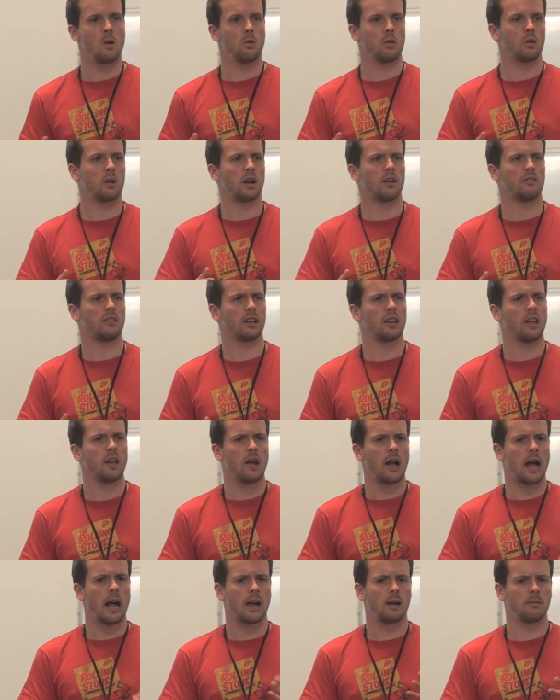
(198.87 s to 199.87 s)
we were kind of like,
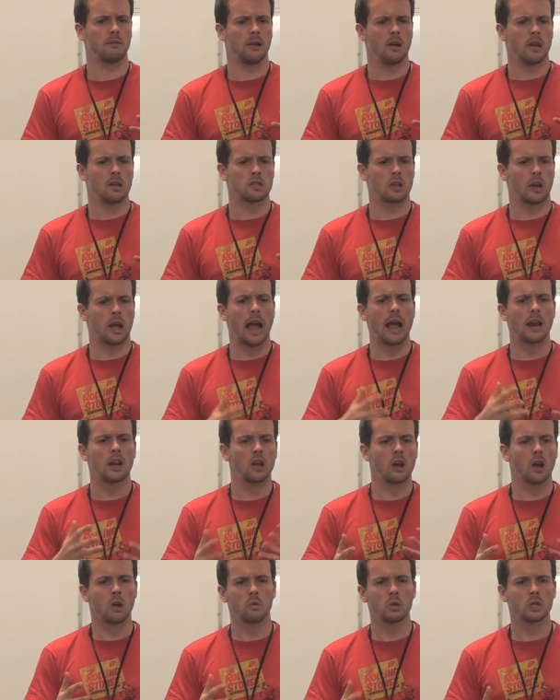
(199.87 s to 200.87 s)
um, so how do
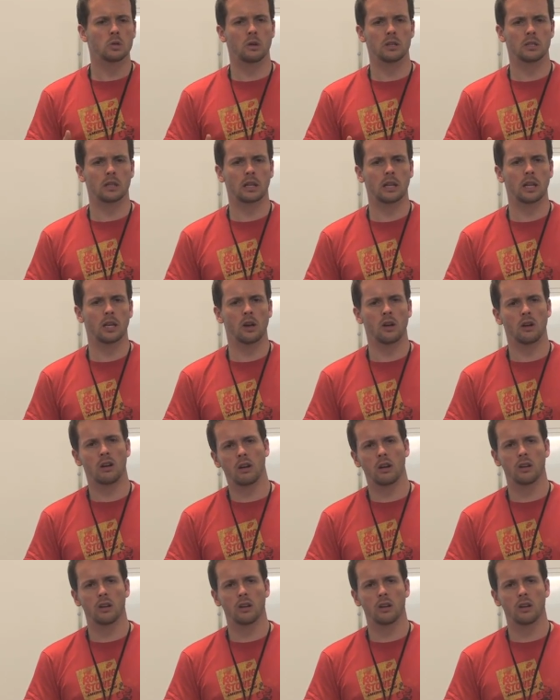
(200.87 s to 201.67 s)
you know which one to click on?